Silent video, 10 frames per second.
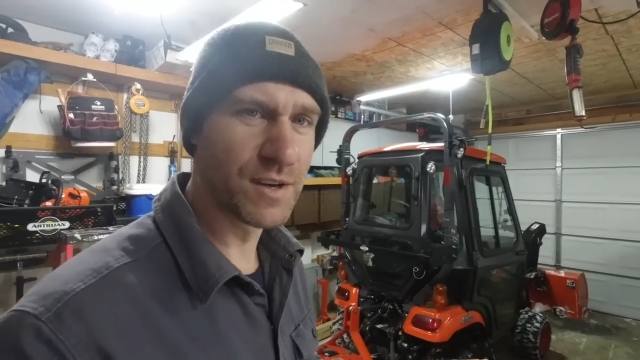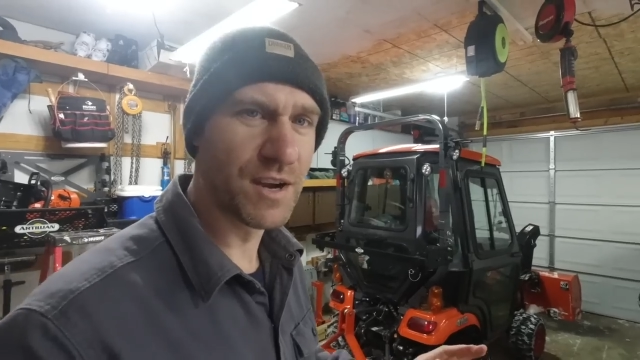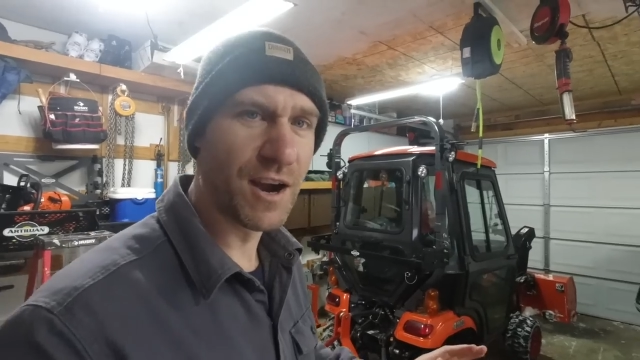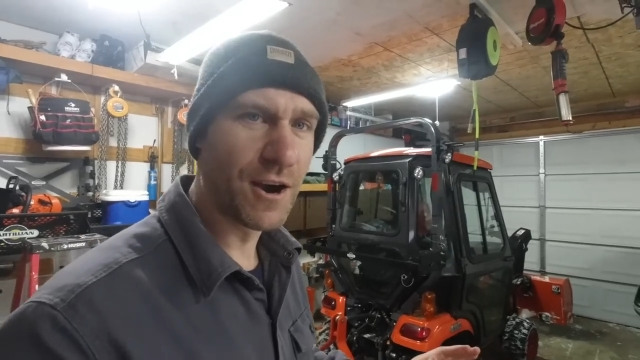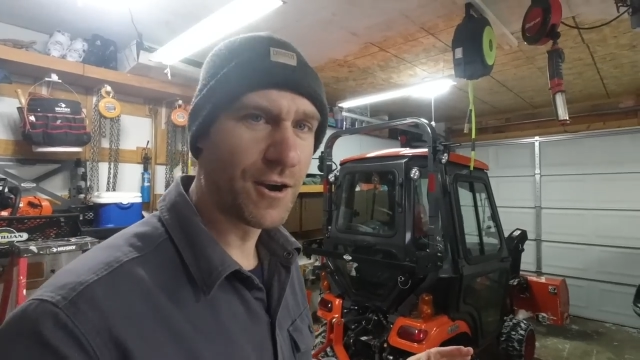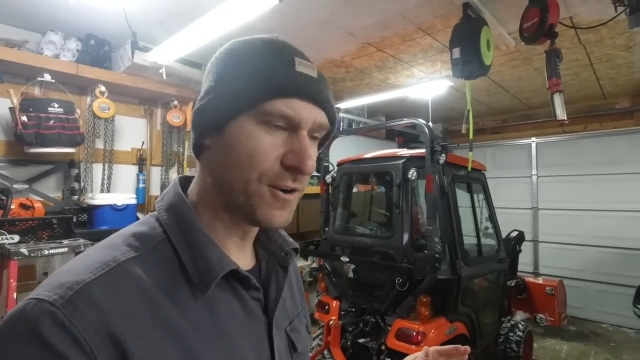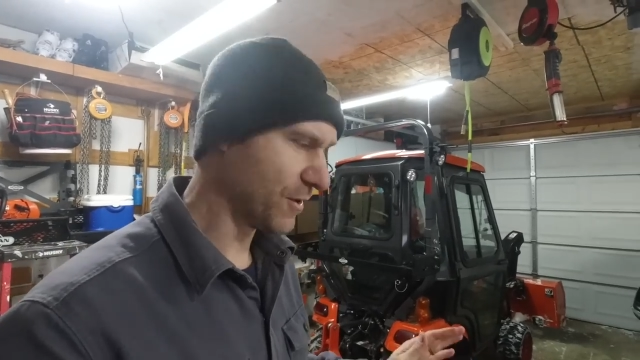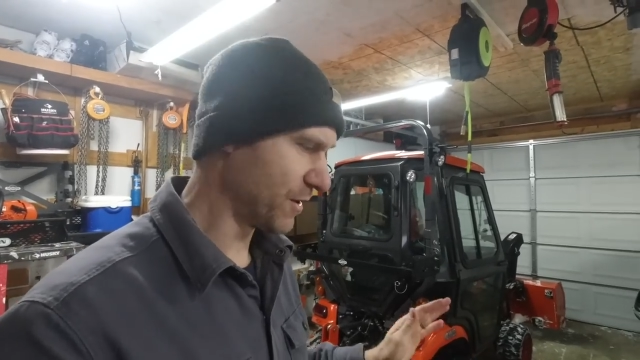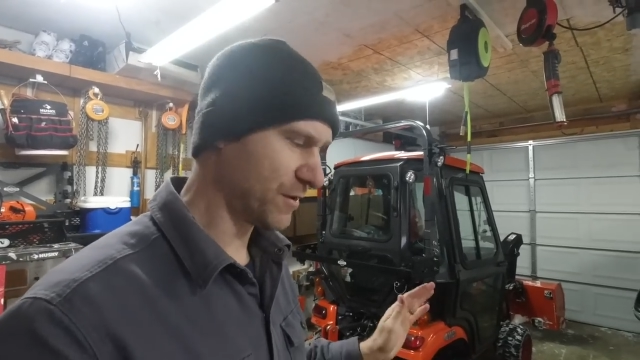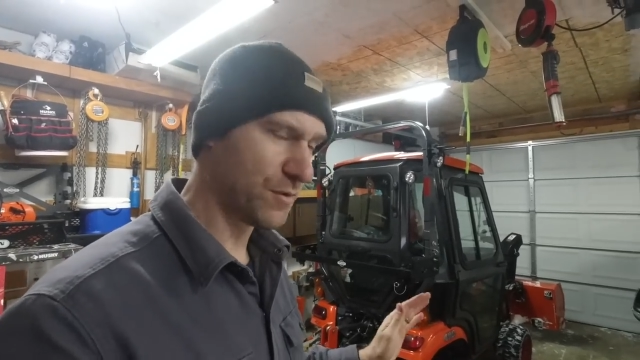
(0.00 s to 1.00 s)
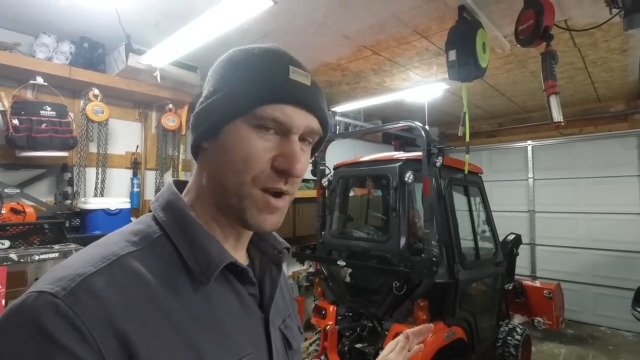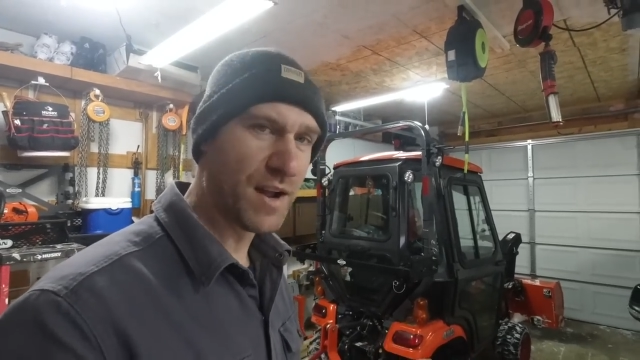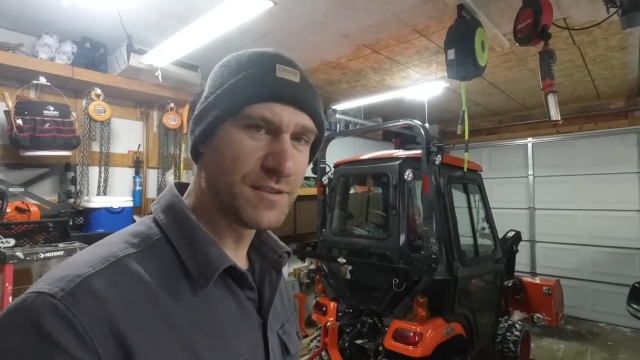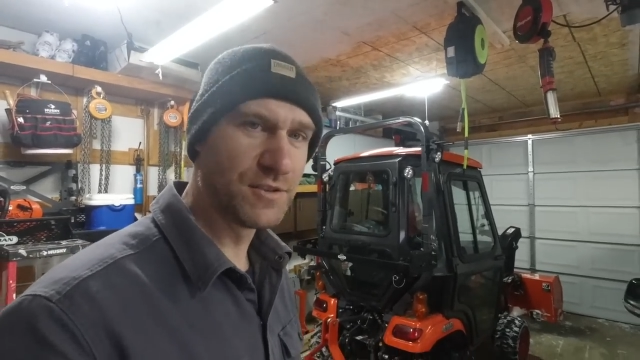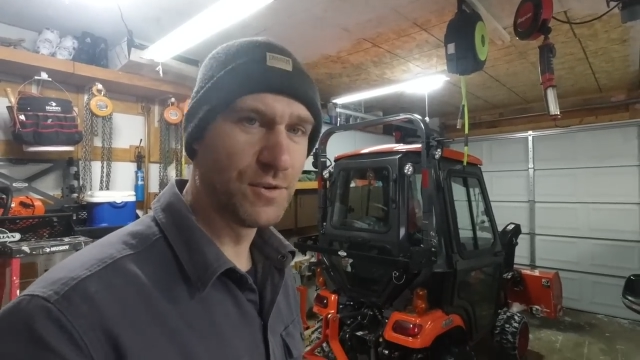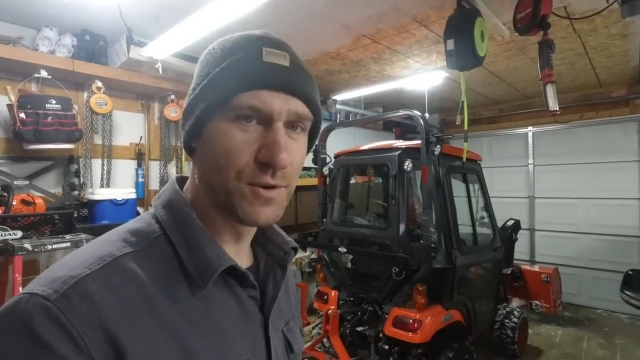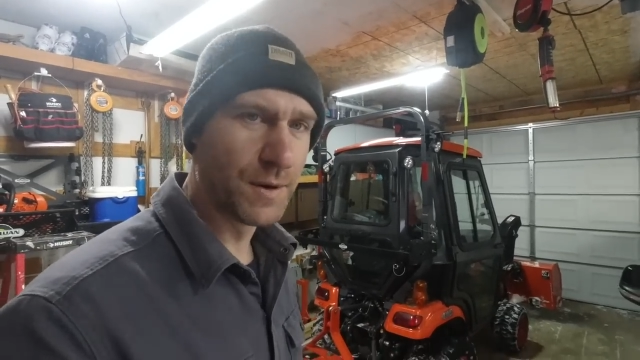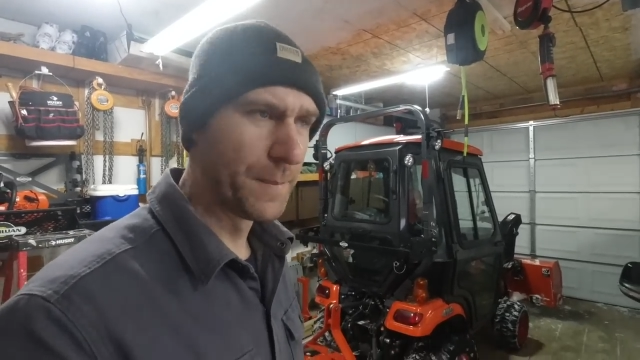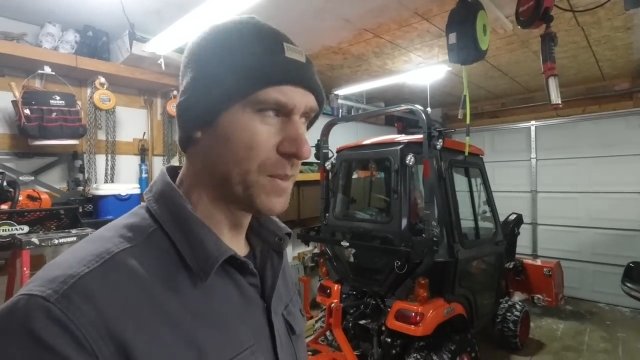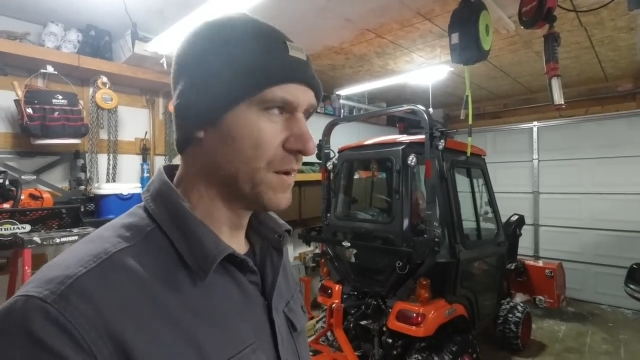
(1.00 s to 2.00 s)
a car or a garage
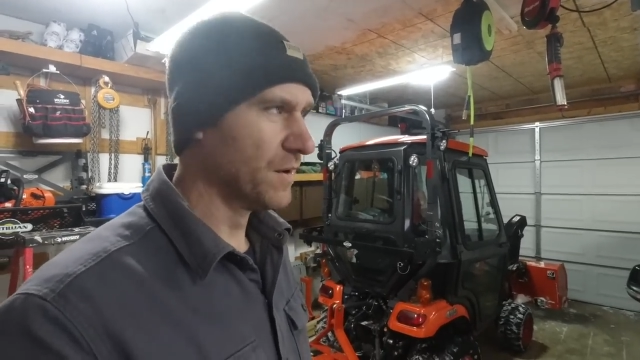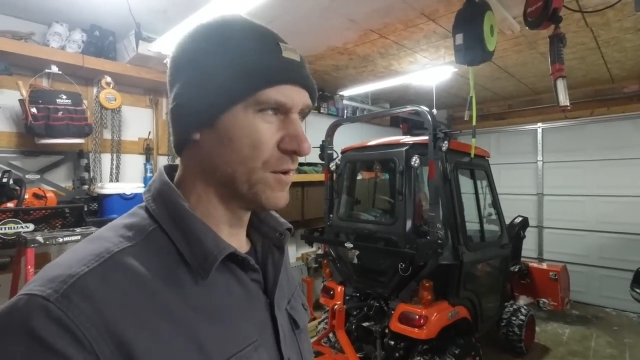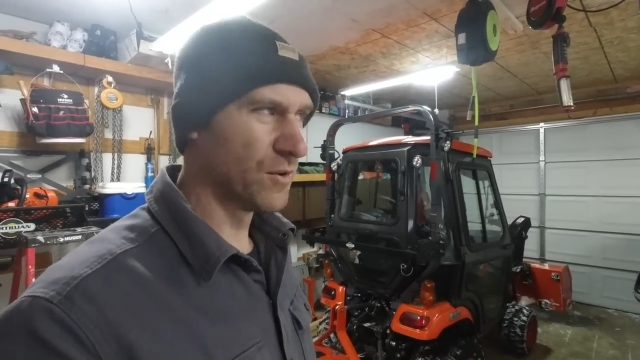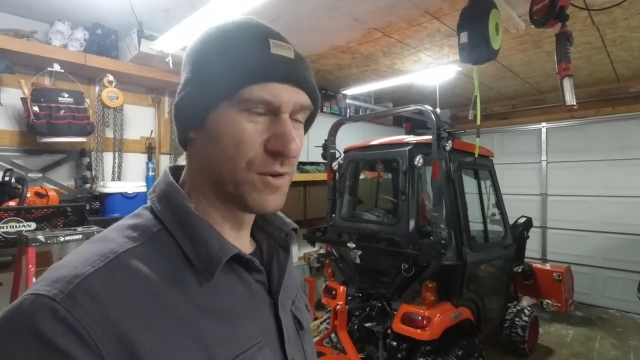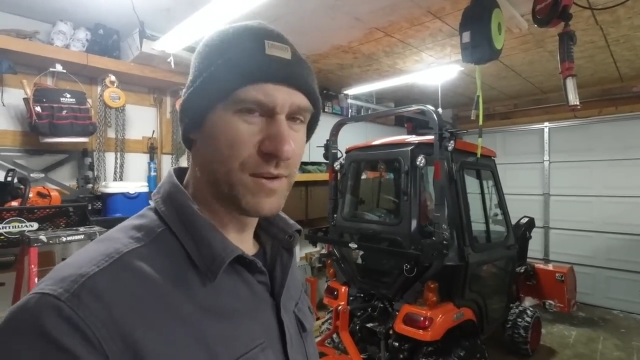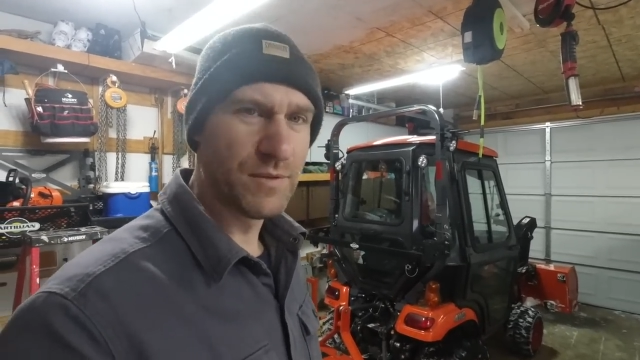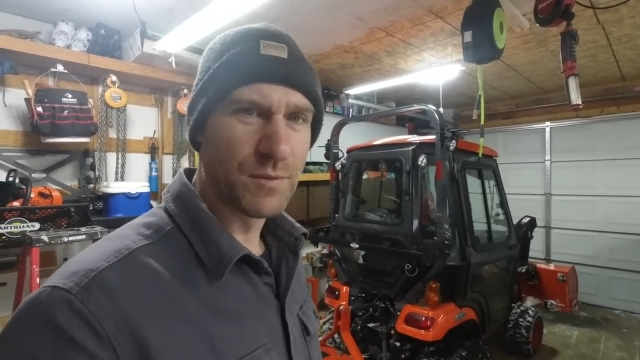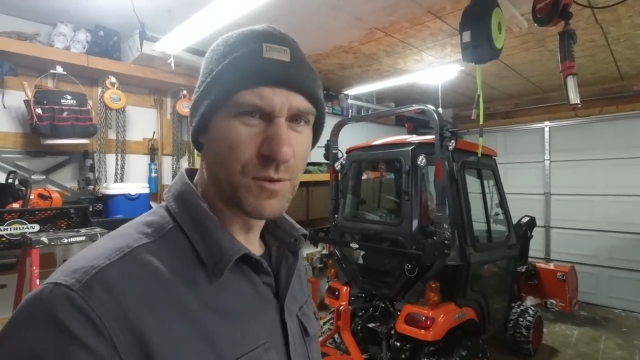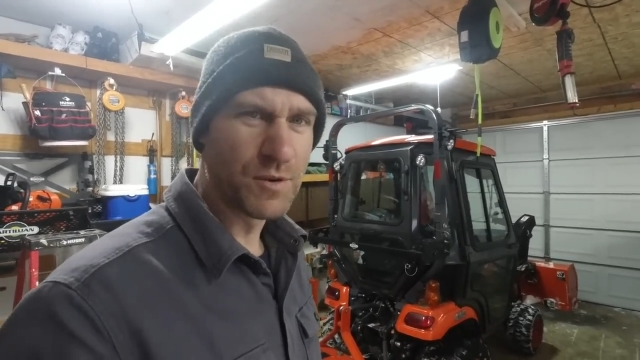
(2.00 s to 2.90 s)
door, or even